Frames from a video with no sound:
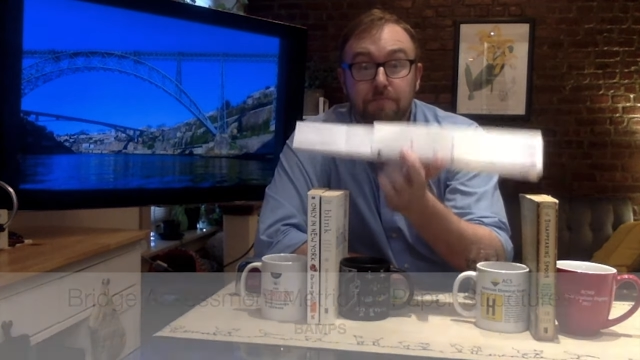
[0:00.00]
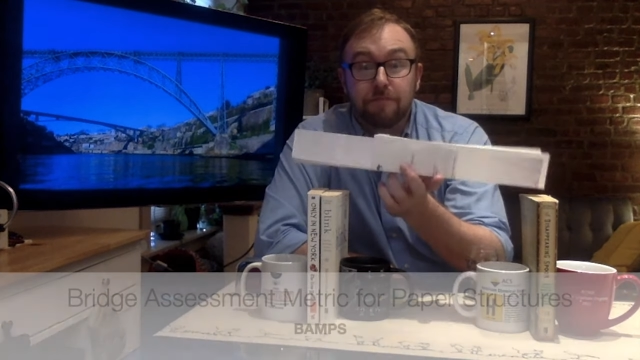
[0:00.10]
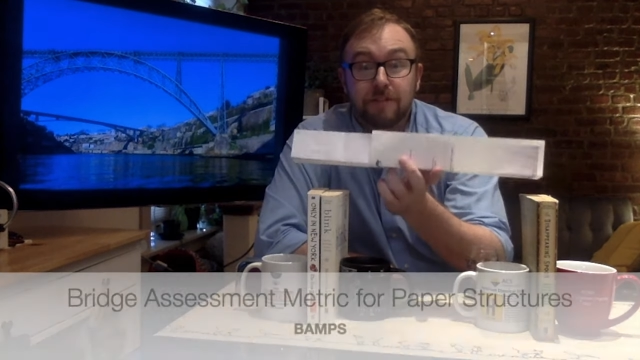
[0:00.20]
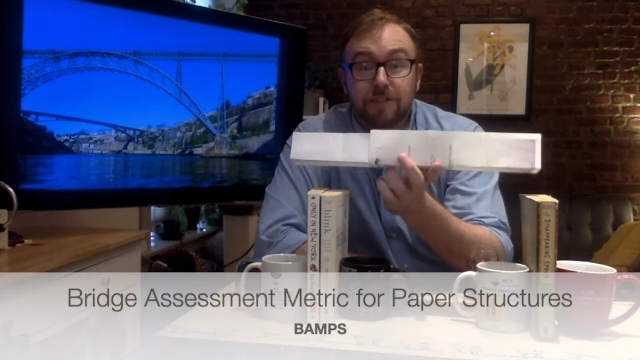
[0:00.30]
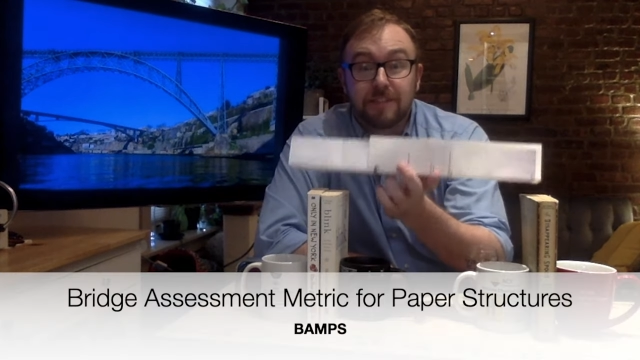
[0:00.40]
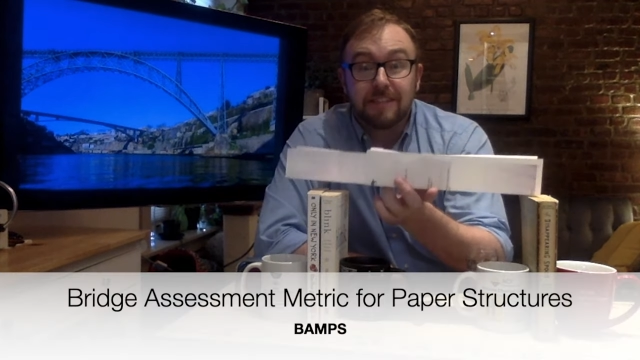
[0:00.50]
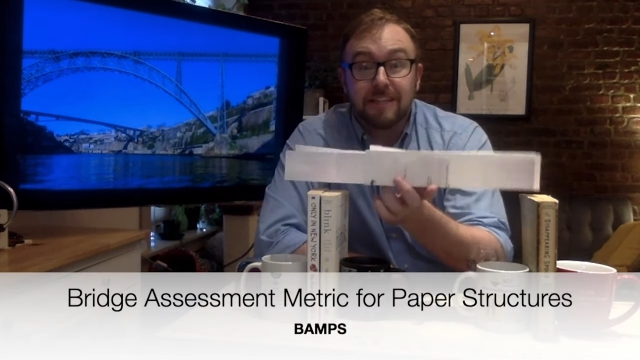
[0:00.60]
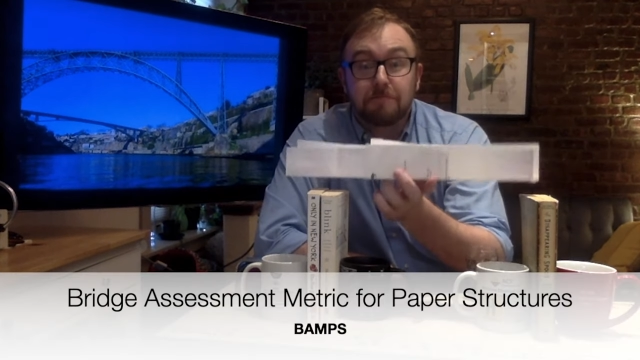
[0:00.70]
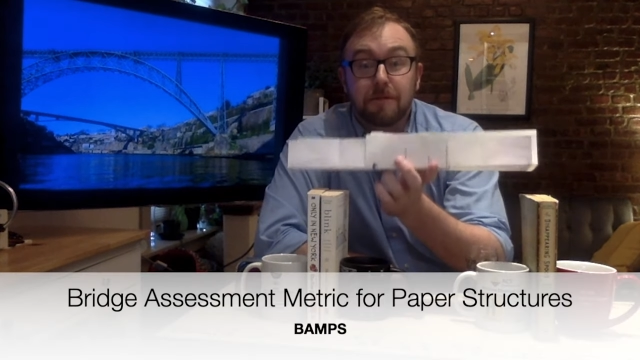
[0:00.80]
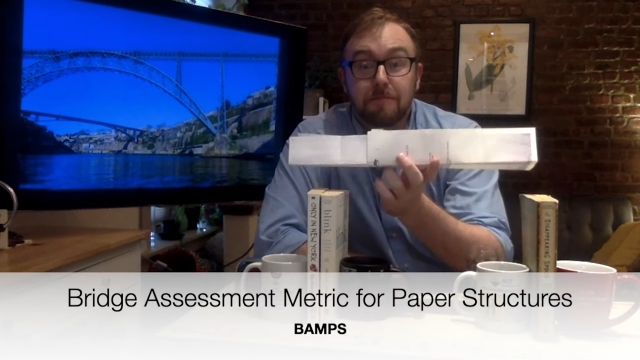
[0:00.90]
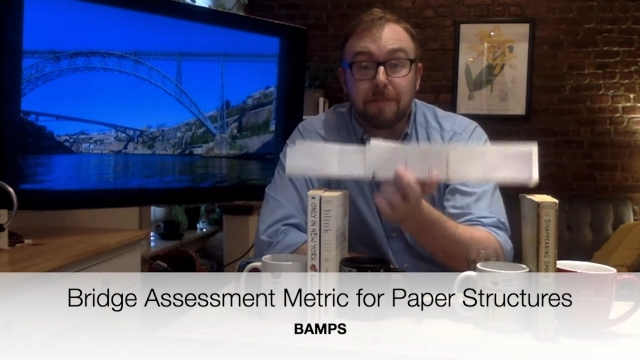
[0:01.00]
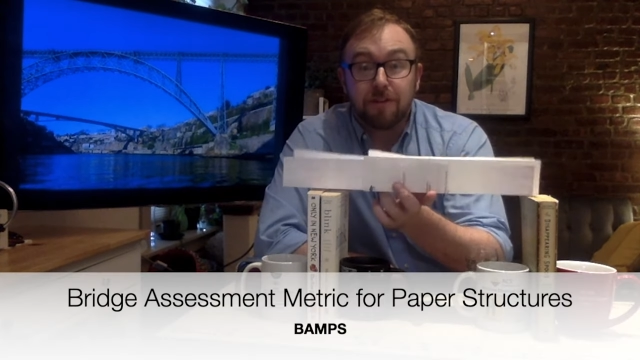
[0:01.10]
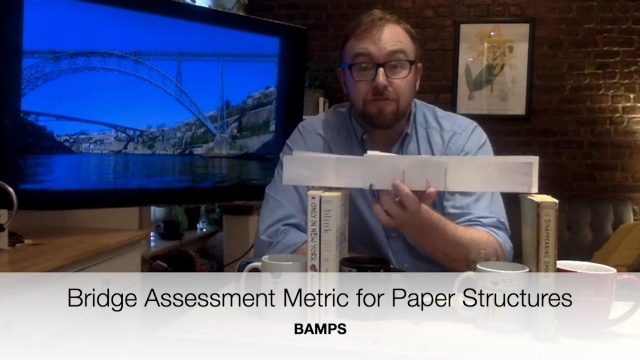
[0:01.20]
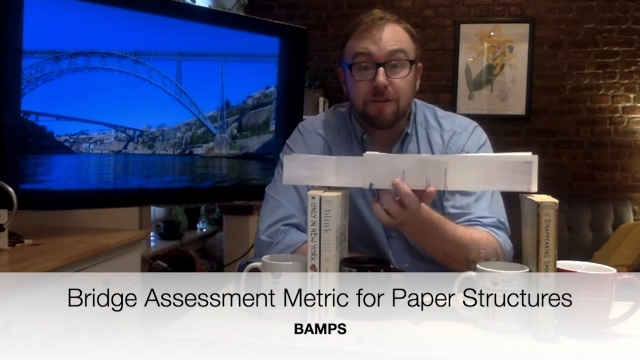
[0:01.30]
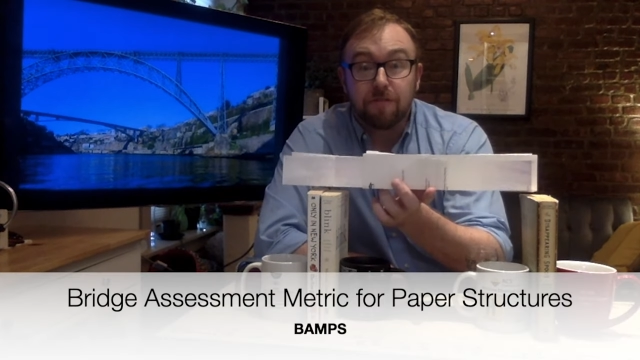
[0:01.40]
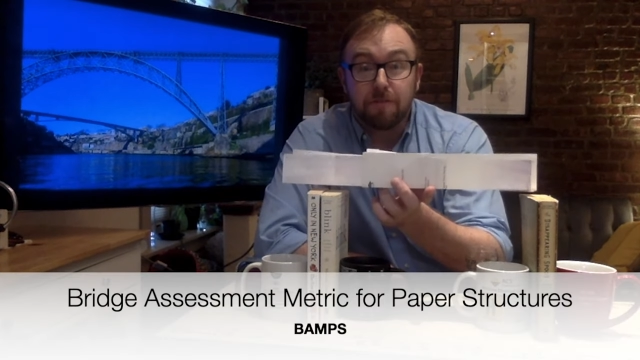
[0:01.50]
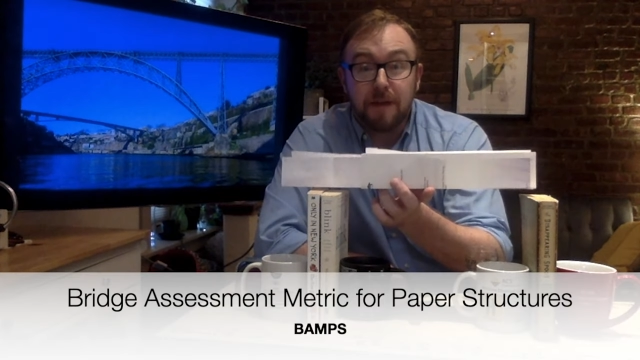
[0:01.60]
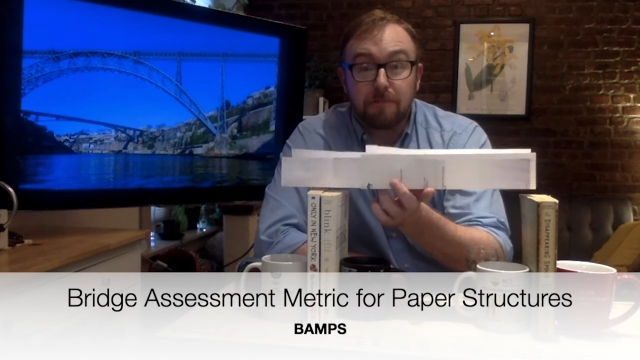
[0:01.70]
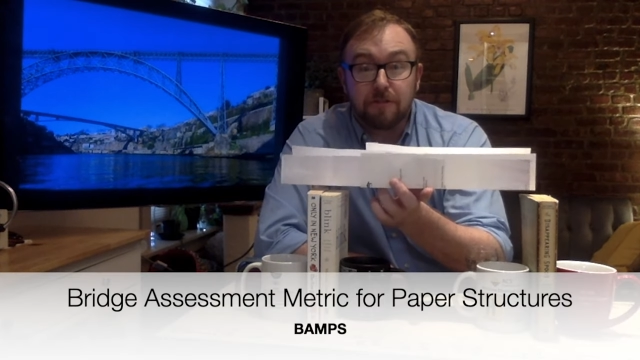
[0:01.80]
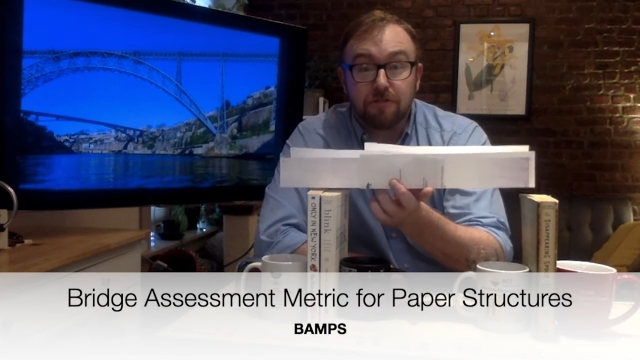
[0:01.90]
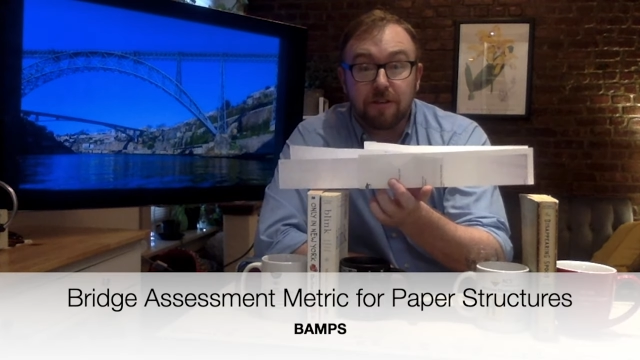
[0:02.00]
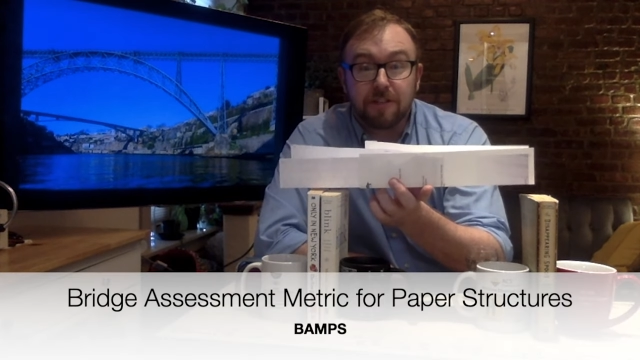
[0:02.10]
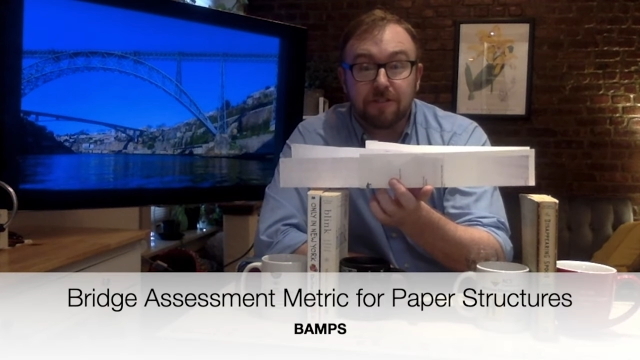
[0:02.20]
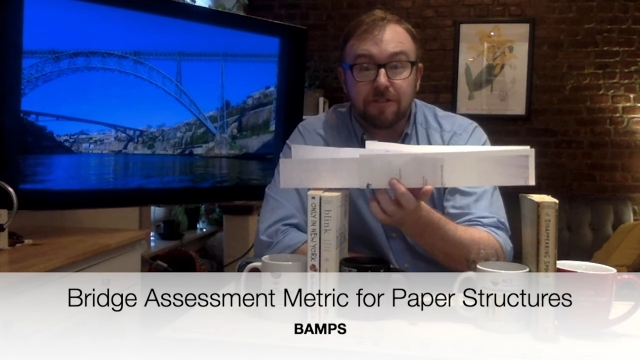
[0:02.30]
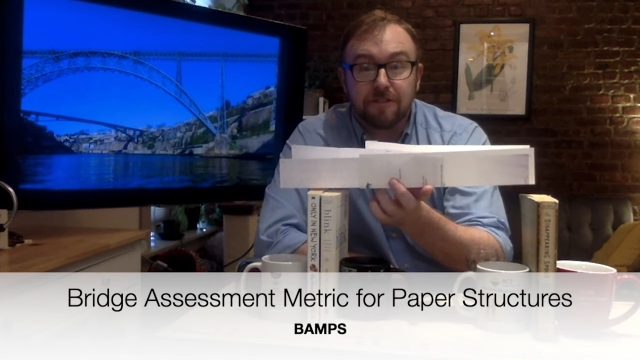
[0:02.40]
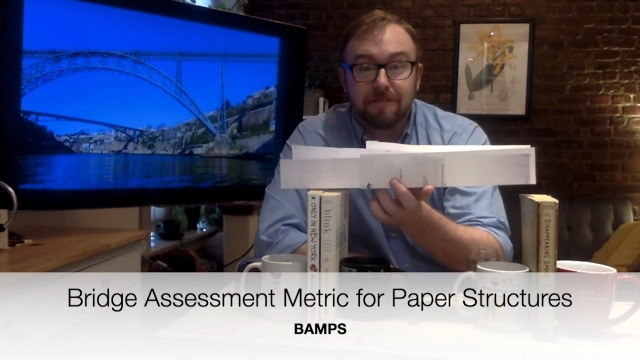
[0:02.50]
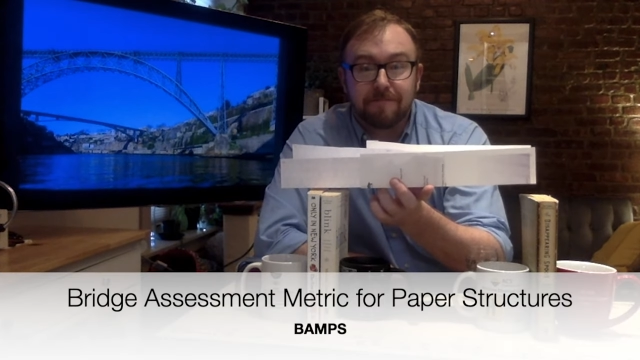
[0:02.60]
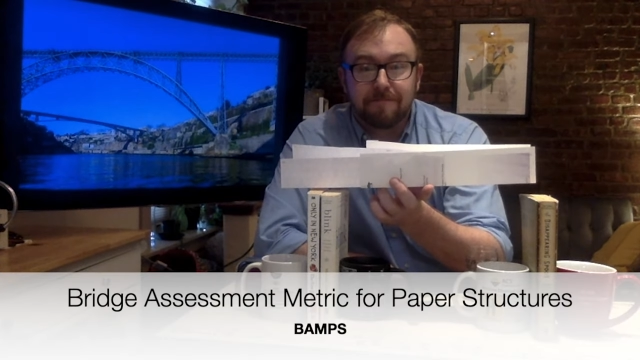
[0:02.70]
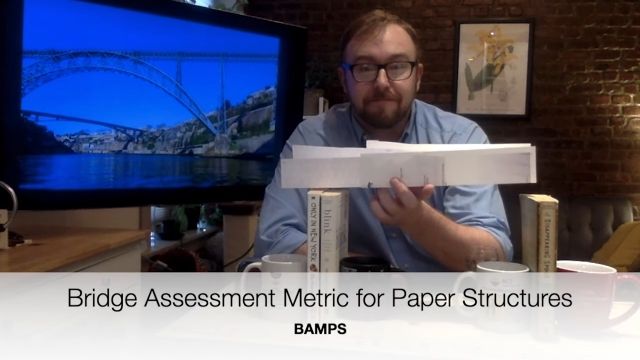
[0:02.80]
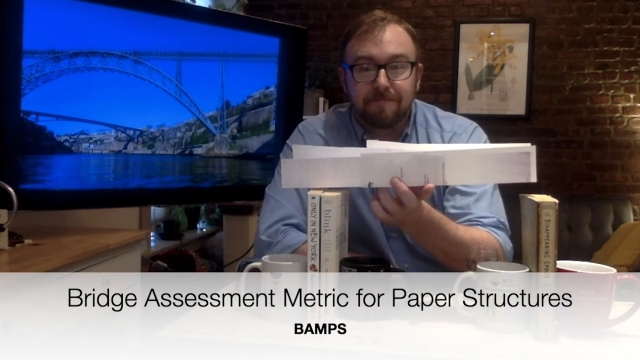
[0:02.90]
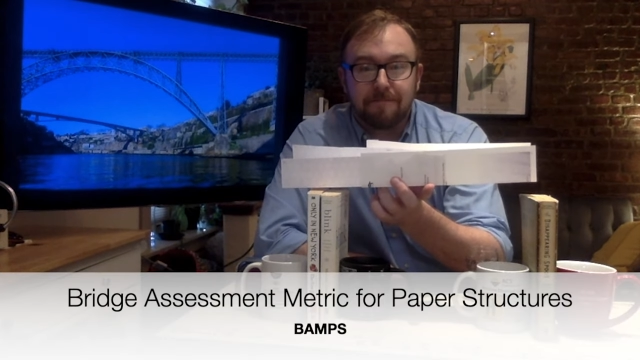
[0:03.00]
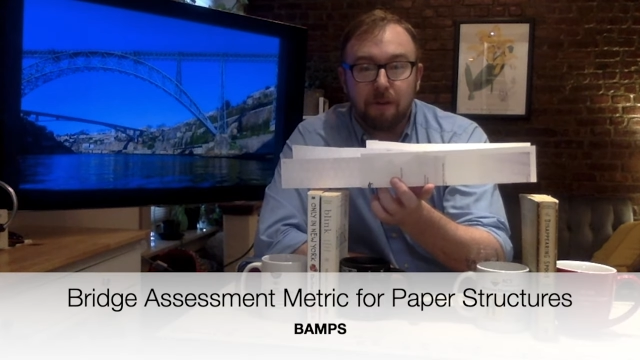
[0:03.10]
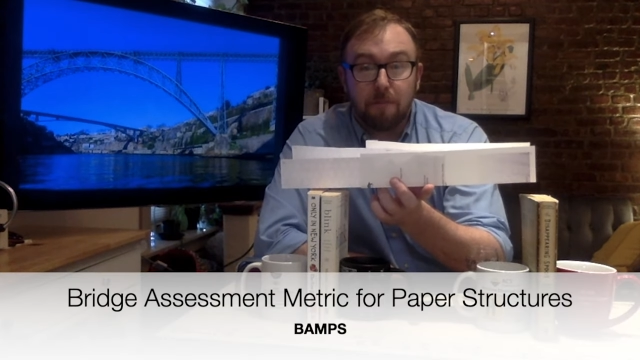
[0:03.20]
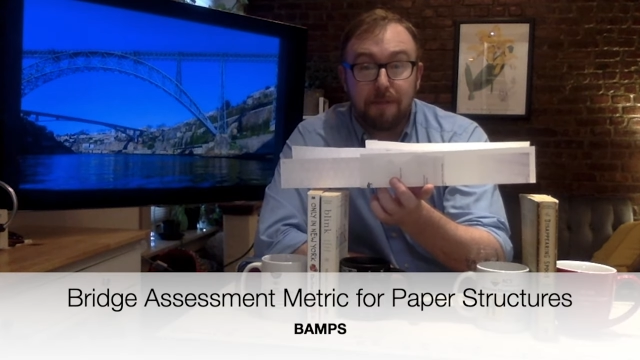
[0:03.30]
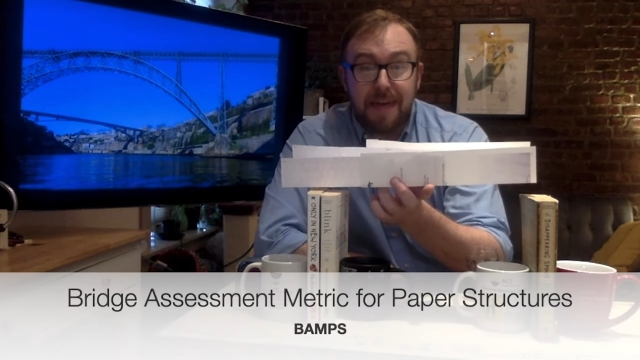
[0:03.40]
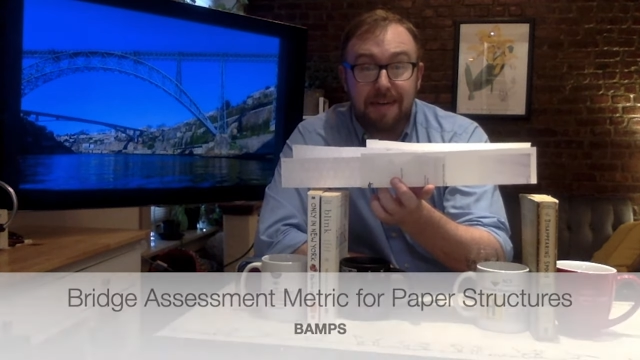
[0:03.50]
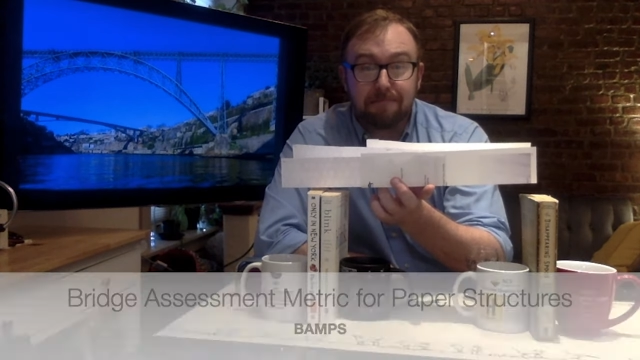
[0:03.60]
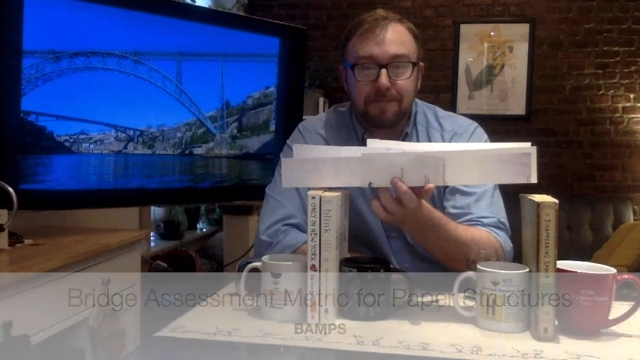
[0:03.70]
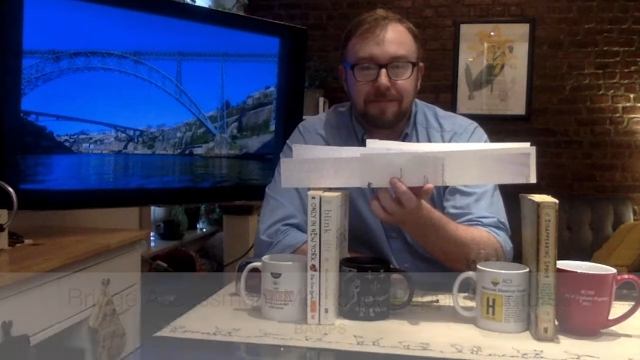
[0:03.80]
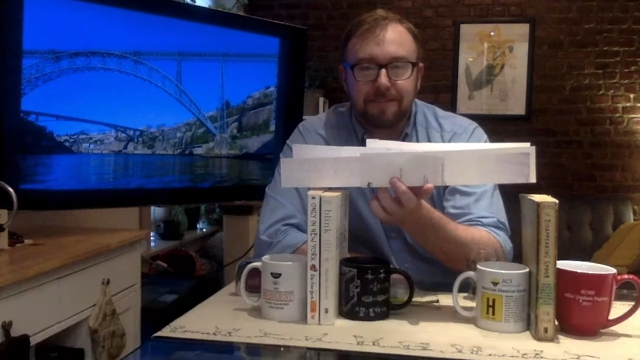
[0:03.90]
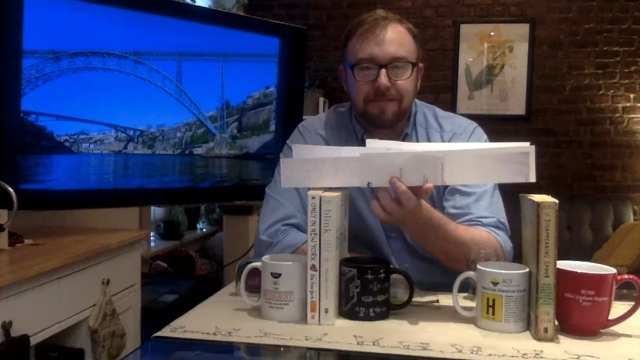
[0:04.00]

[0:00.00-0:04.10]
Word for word: bridge assessment metric for paper structures, or BAMPs.